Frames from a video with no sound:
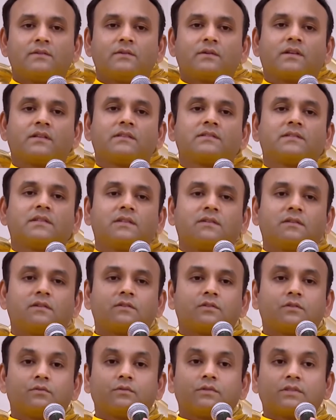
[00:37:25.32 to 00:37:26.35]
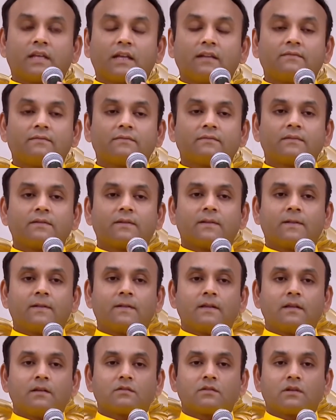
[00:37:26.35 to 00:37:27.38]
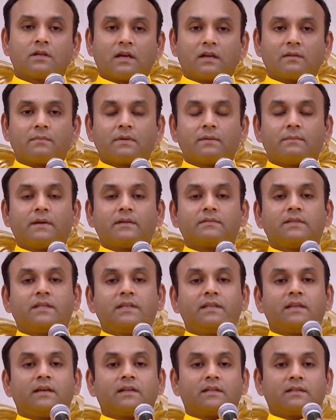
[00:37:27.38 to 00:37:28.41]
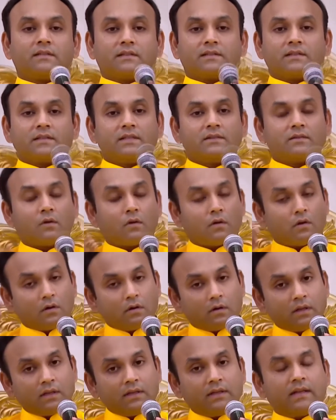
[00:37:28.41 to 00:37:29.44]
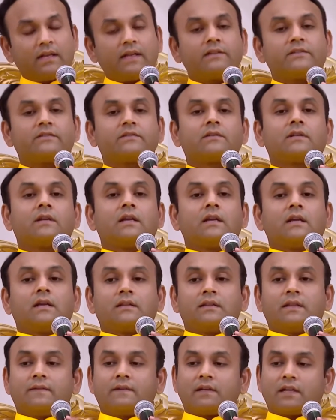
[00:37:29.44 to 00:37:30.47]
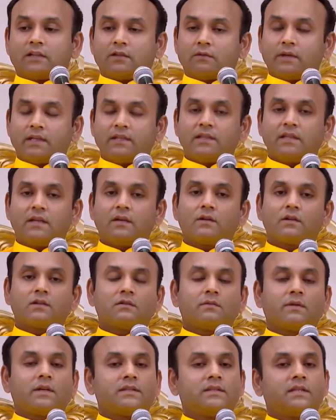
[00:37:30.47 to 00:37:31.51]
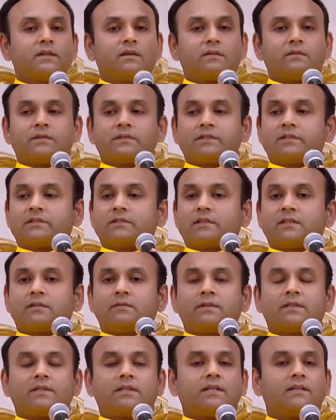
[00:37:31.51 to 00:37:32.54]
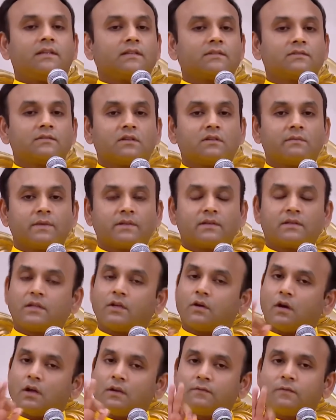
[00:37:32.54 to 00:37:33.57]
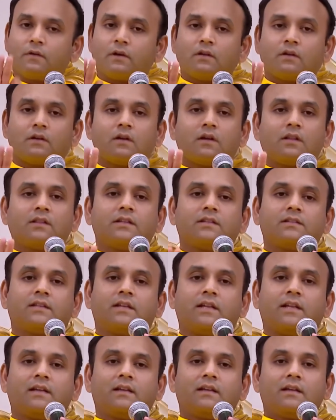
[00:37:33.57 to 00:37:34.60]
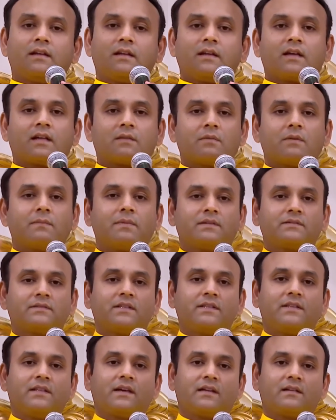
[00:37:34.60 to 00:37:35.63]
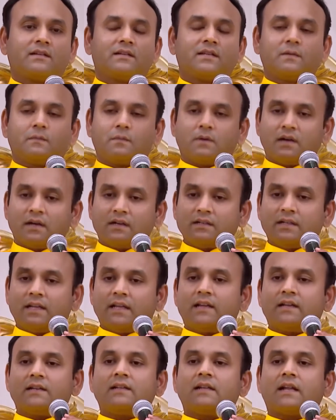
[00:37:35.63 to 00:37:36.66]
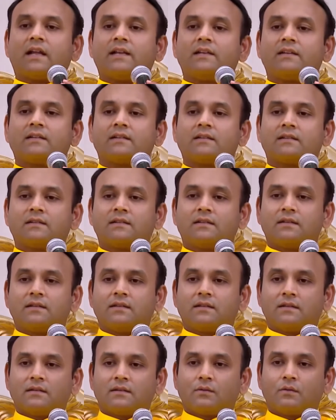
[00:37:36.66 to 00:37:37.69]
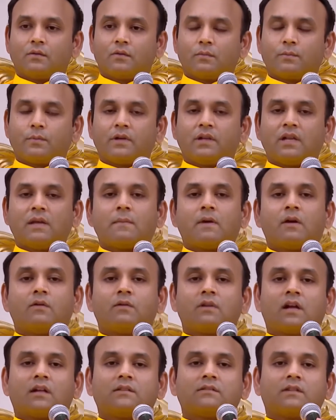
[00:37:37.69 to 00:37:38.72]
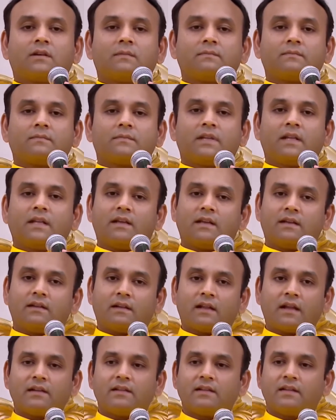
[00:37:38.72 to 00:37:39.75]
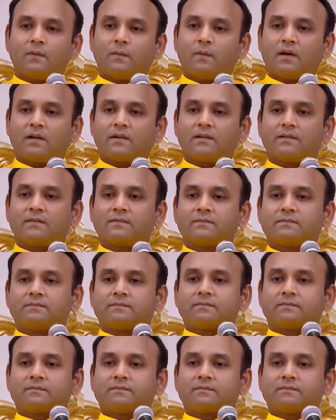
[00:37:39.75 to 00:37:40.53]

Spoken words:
and you can see your true self. So karma, bhakti, jnana, these all great, they were advaitik or dvaitik or vishishta advaitik, does not matter. They all followed all the three. Karma, bhakti, jnana. They worked day and night. Kuru punya mahoratram. Day and night they worked.